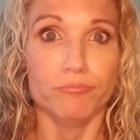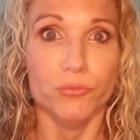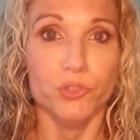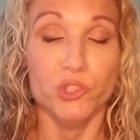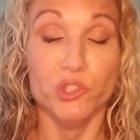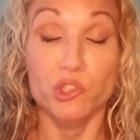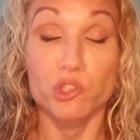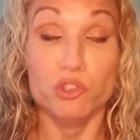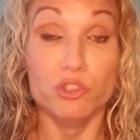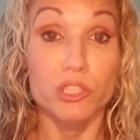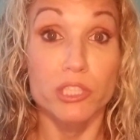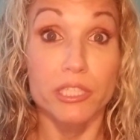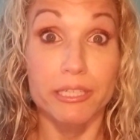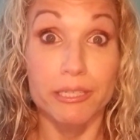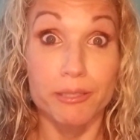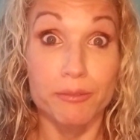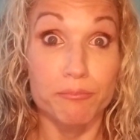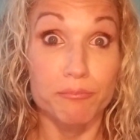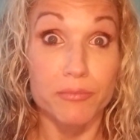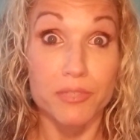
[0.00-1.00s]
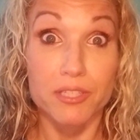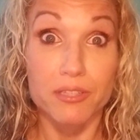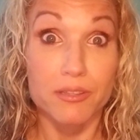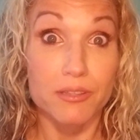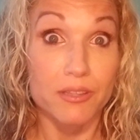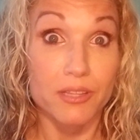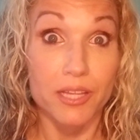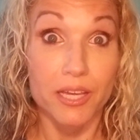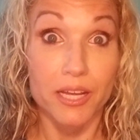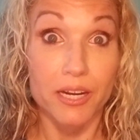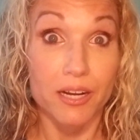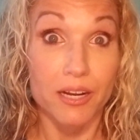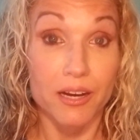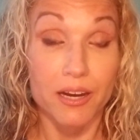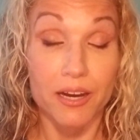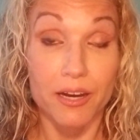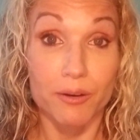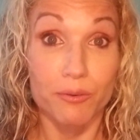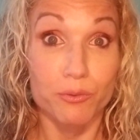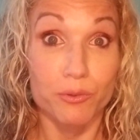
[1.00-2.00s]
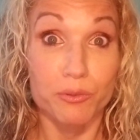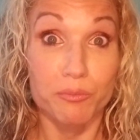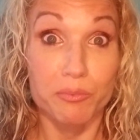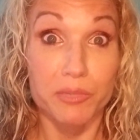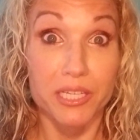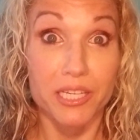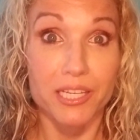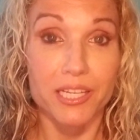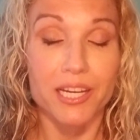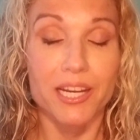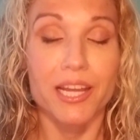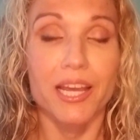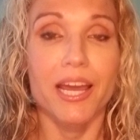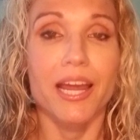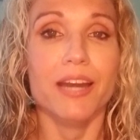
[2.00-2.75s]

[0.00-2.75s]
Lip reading: dreamed that I would be eating.